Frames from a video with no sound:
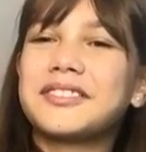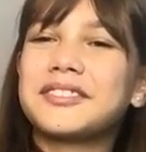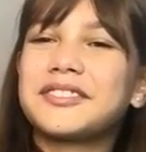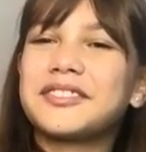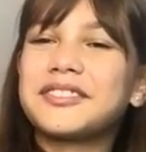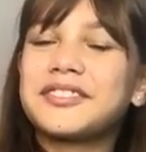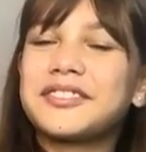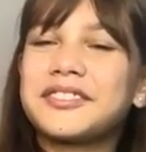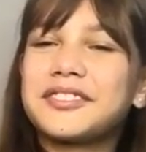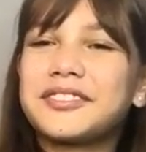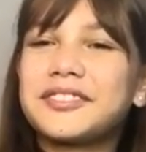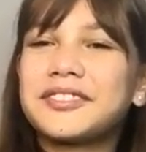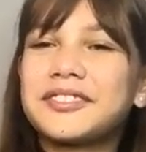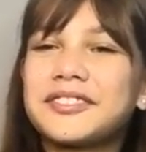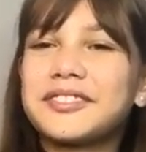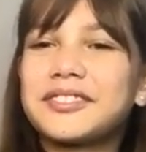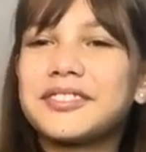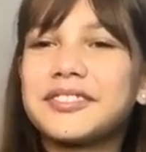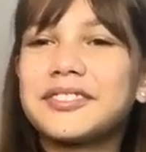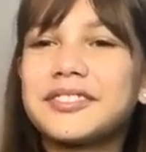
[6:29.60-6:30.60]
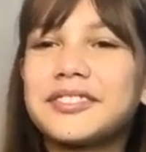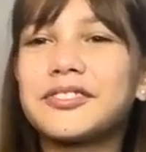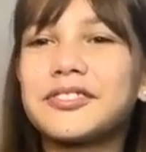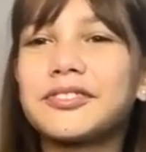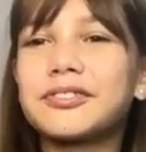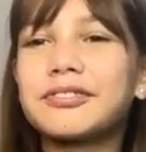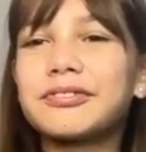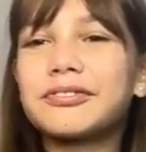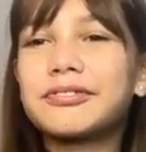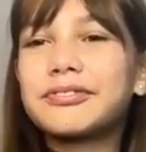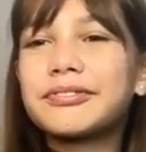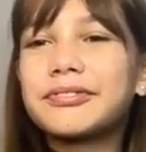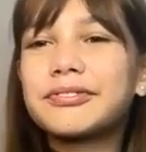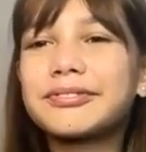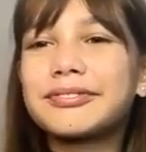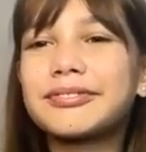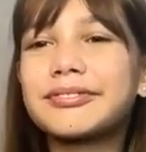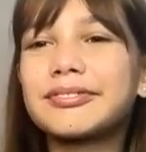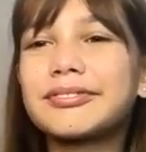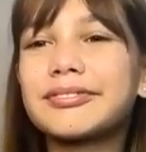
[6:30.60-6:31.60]

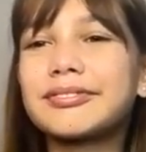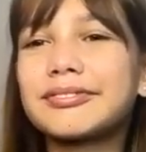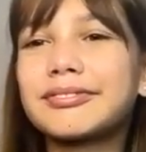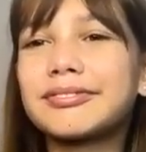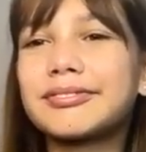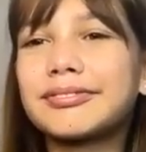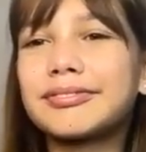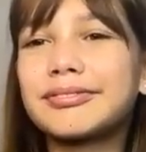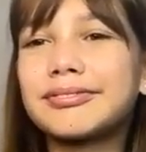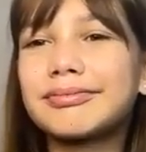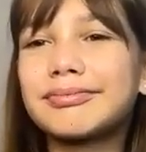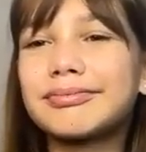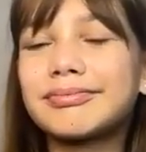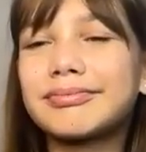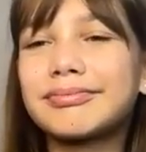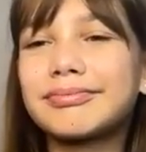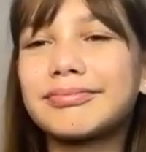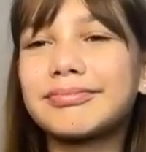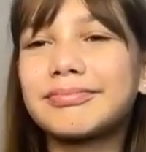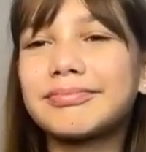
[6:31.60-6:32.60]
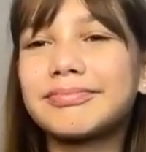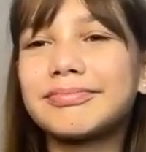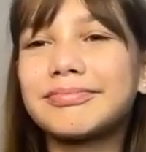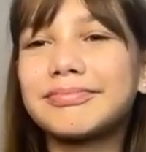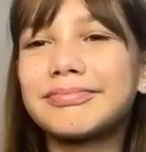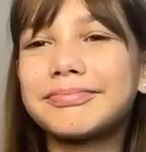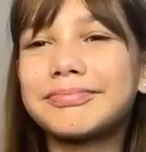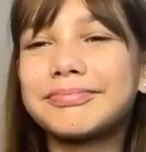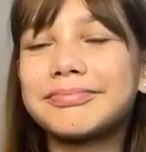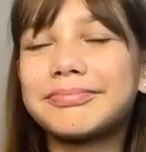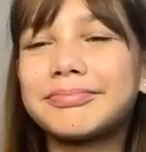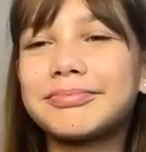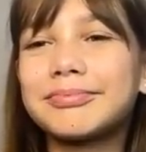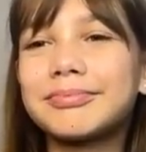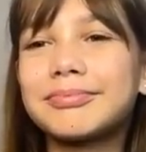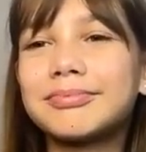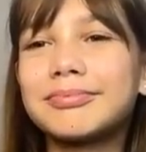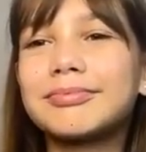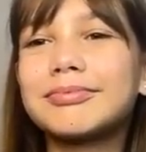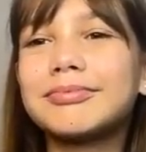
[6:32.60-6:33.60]

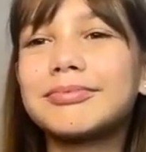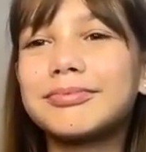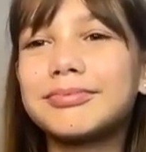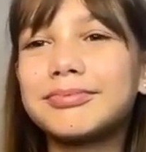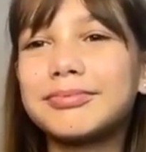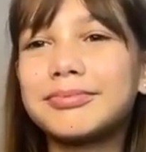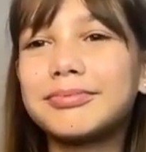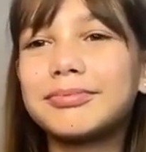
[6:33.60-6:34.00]
No words are spoken by the person on screen.